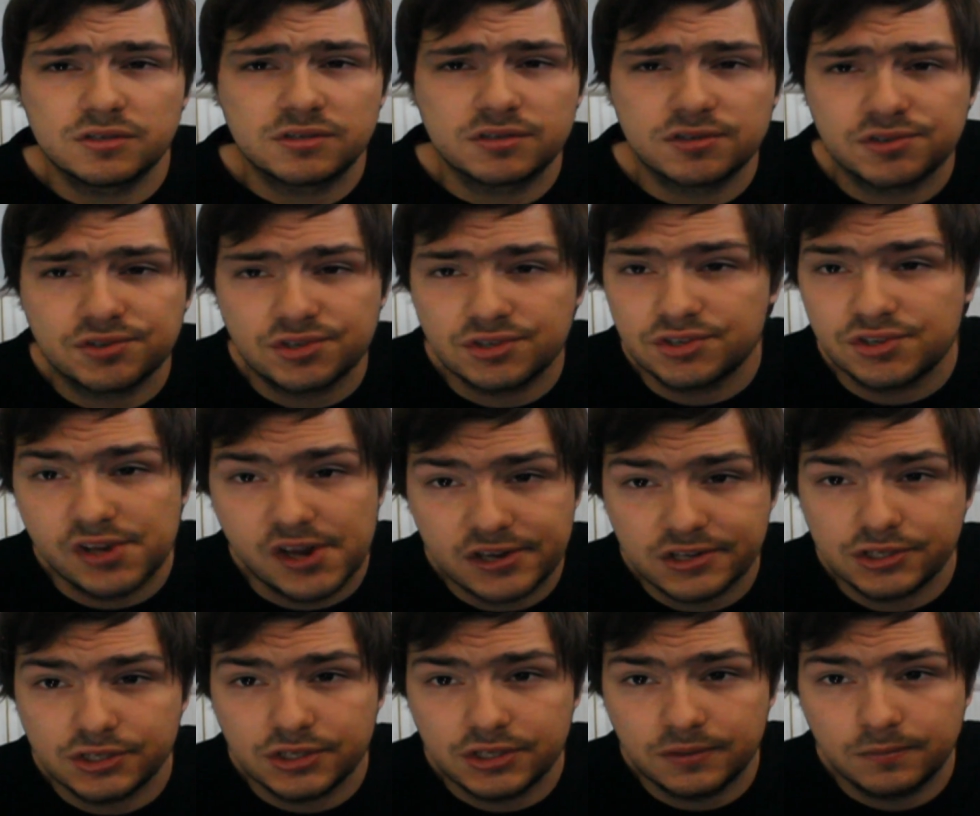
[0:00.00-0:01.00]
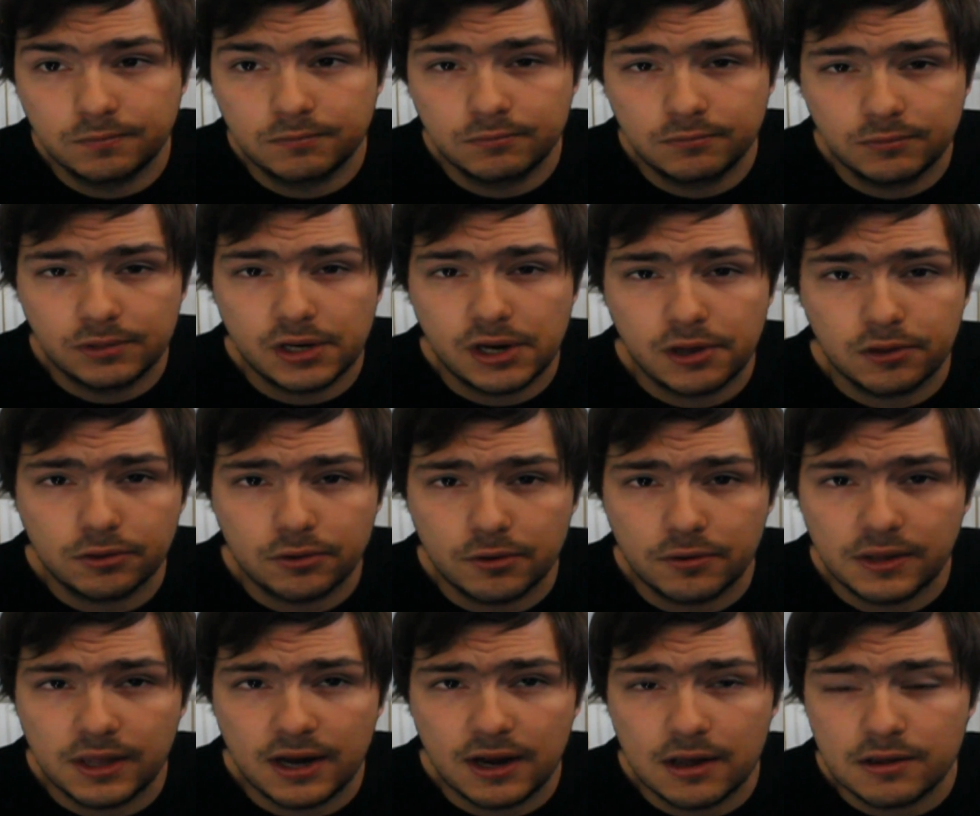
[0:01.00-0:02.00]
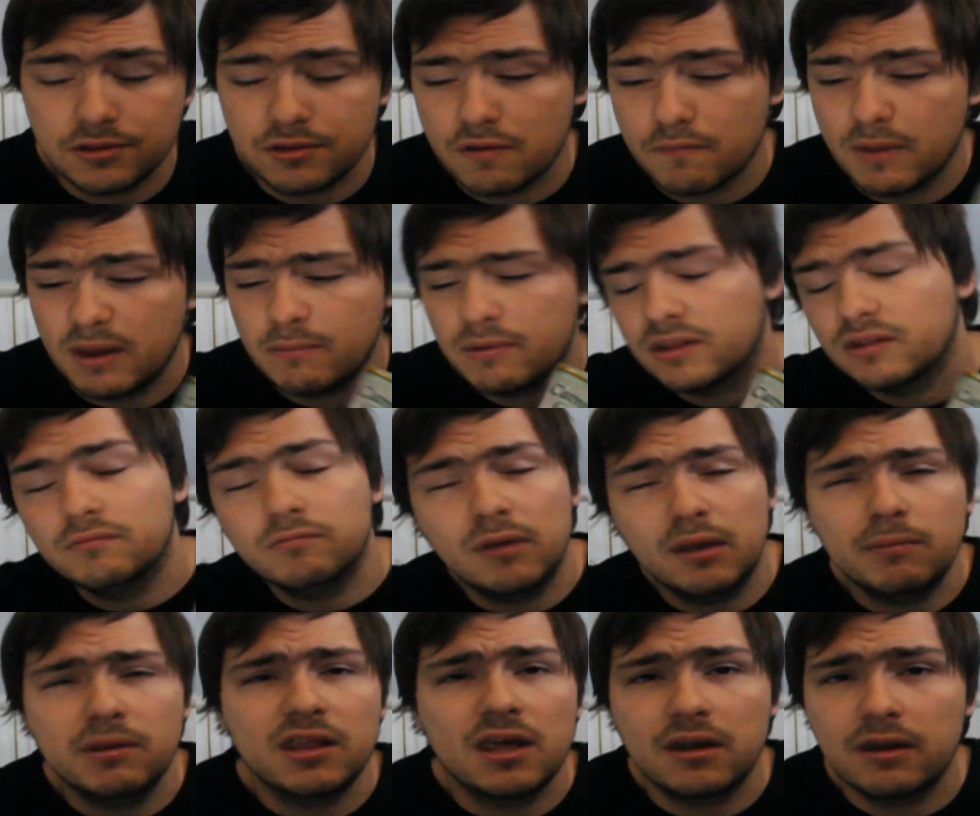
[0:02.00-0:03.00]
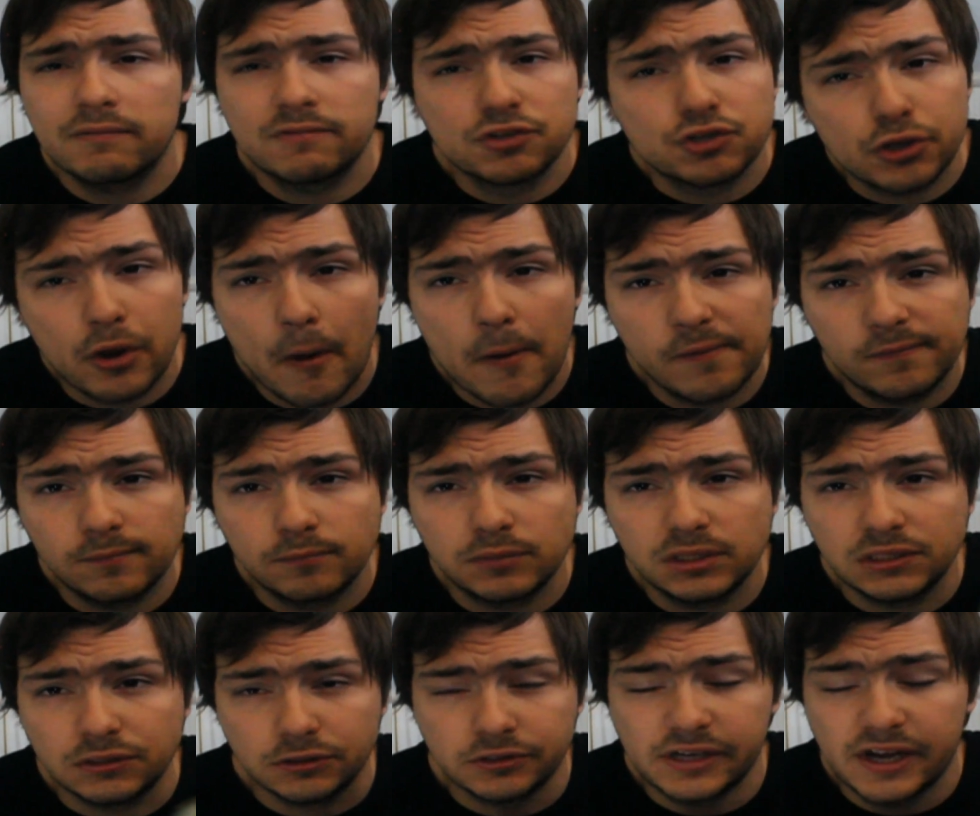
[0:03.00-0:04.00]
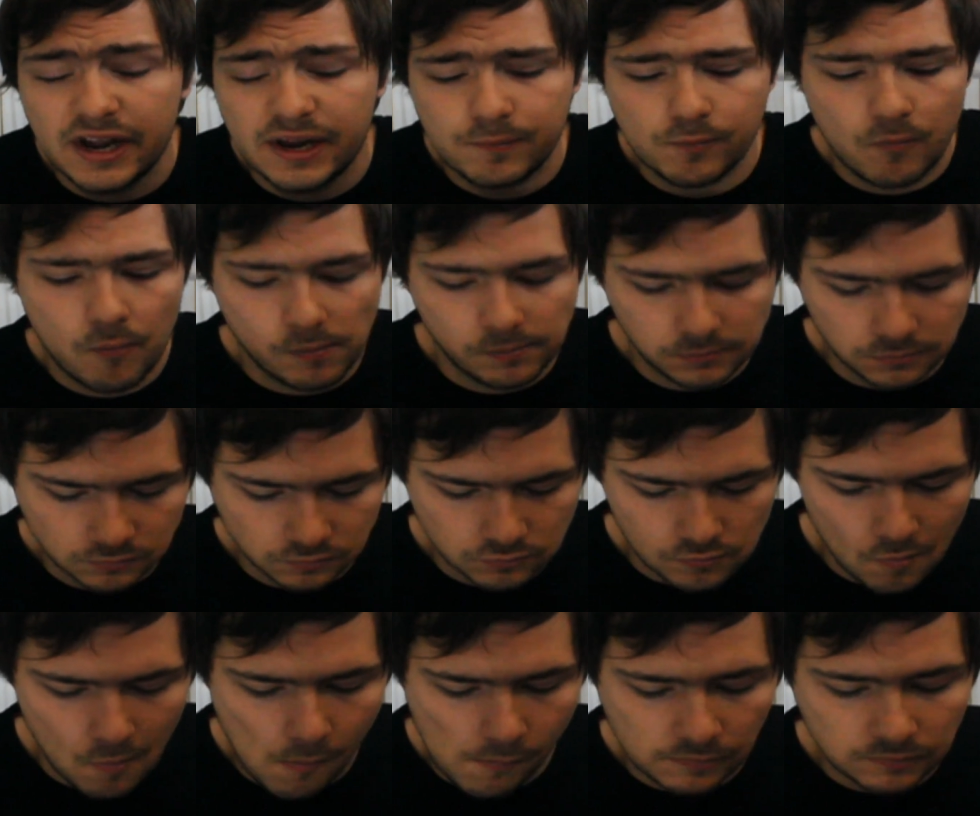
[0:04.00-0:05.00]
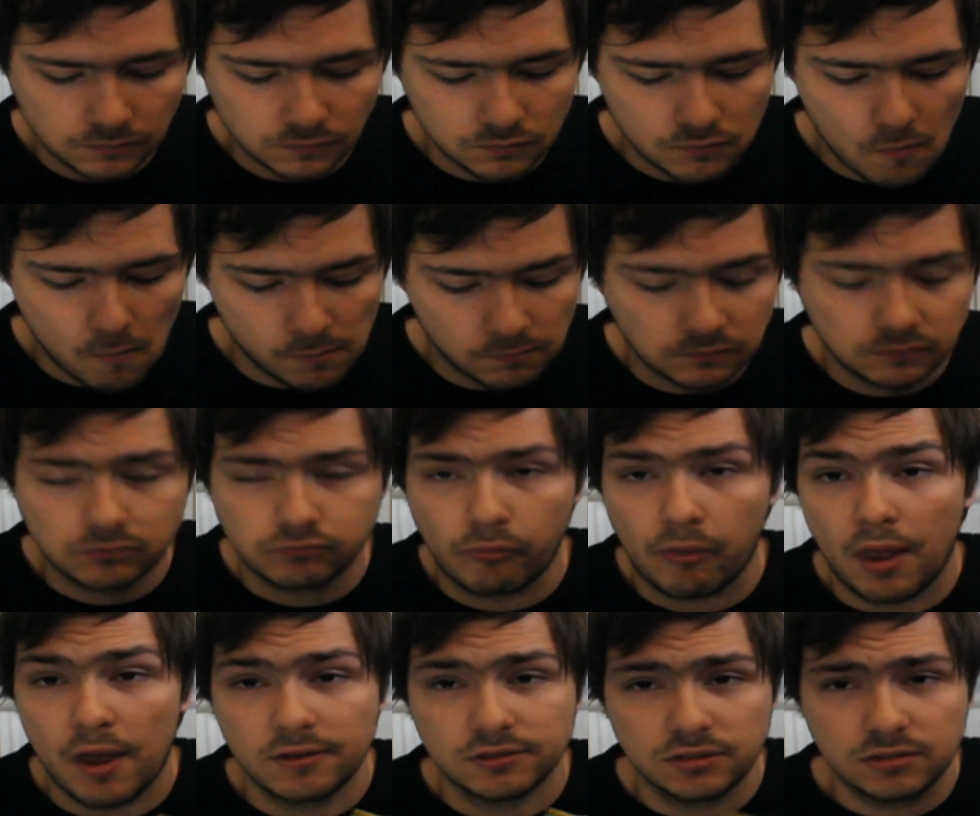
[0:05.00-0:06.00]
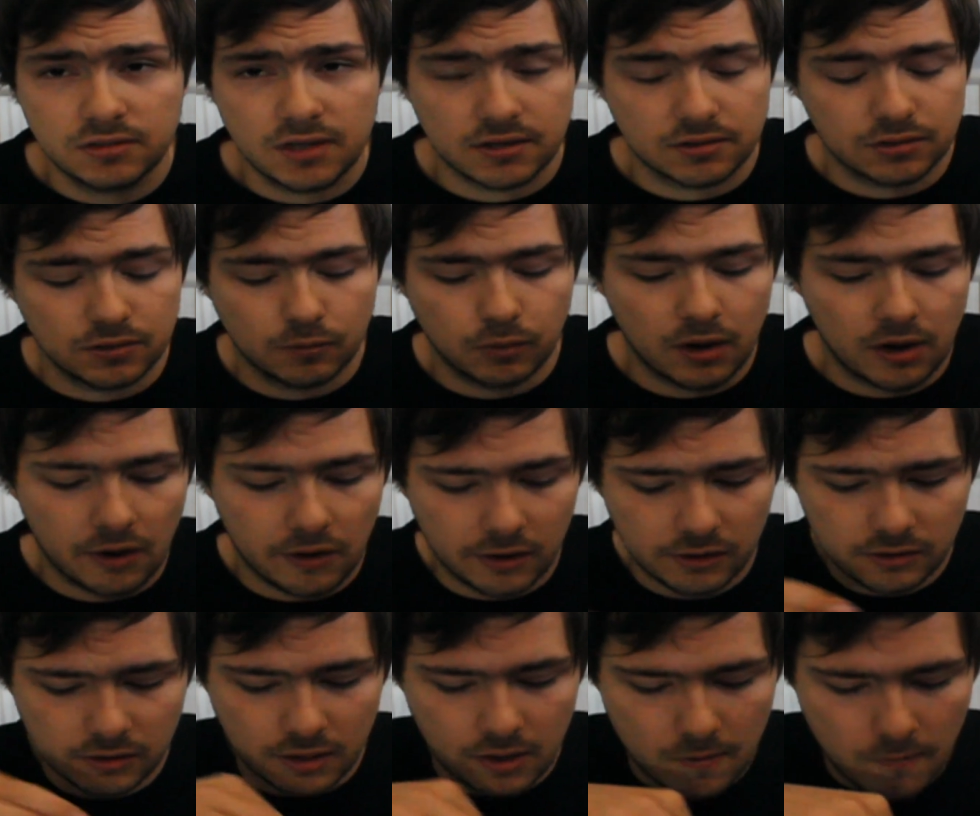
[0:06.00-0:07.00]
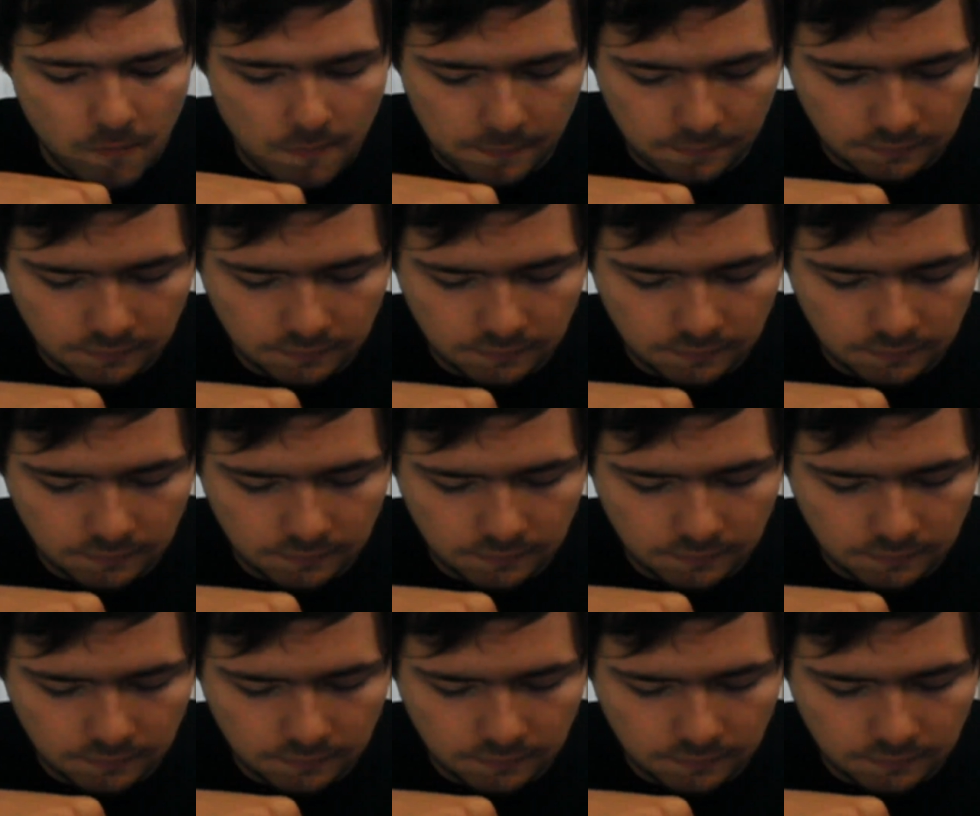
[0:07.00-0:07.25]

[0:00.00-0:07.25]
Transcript: a suggestion, you know, throwing that out there. Maybe that even shouldn't even be your name. No, this is actually pretty good though.